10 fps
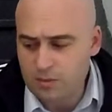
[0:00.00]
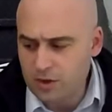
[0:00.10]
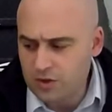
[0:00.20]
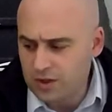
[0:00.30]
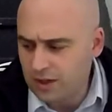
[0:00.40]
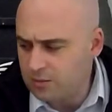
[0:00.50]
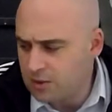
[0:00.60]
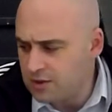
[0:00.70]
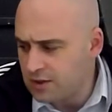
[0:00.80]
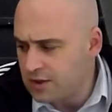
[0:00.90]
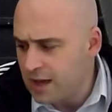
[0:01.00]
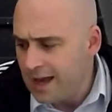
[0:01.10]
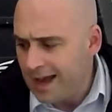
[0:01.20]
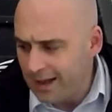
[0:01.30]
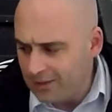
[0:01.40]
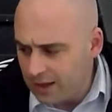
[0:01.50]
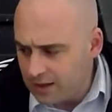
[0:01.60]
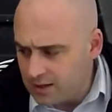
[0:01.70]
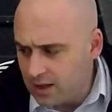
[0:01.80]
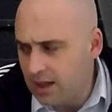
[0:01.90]
went about his daily business. At
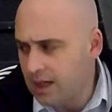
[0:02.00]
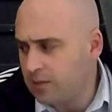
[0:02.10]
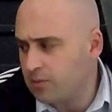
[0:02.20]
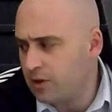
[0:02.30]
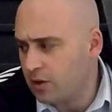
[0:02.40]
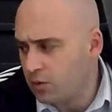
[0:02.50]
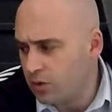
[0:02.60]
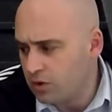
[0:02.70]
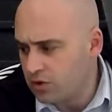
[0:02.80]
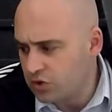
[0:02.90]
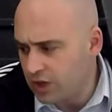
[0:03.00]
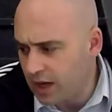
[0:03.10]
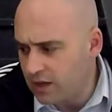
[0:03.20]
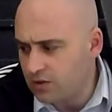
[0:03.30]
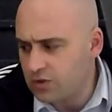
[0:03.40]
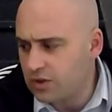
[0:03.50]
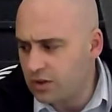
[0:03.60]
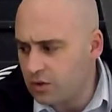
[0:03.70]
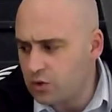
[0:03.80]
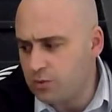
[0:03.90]
that time, there were scandals in
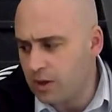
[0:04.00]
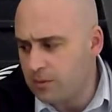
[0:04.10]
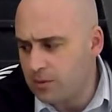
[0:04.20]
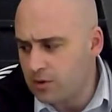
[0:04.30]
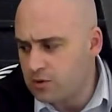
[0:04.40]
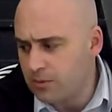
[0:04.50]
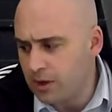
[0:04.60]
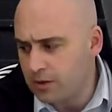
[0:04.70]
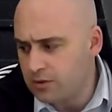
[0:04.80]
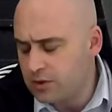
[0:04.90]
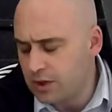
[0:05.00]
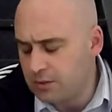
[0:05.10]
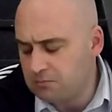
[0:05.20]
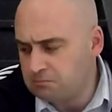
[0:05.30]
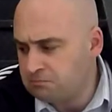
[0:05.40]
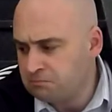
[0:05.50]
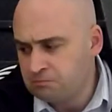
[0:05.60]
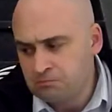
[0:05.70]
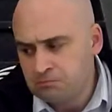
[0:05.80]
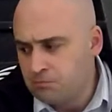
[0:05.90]
the newspapers about um,
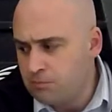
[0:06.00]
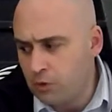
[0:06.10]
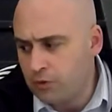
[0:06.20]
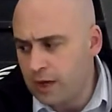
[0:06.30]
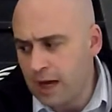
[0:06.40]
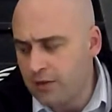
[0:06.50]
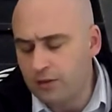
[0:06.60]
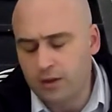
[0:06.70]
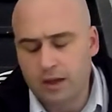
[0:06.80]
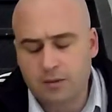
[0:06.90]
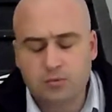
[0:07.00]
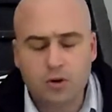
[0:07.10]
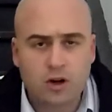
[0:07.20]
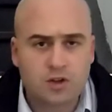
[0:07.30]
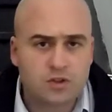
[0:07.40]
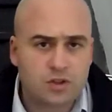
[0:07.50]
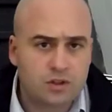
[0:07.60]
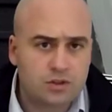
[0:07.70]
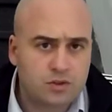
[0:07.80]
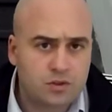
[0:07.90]
both Catholic and
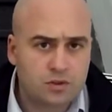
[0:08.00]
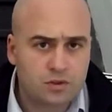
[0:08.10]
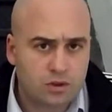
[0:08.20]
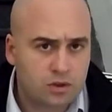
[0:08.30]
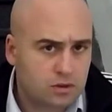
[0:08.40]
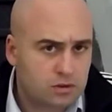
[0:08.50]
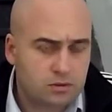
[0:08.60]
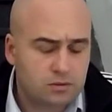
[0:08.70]
Protestant uh,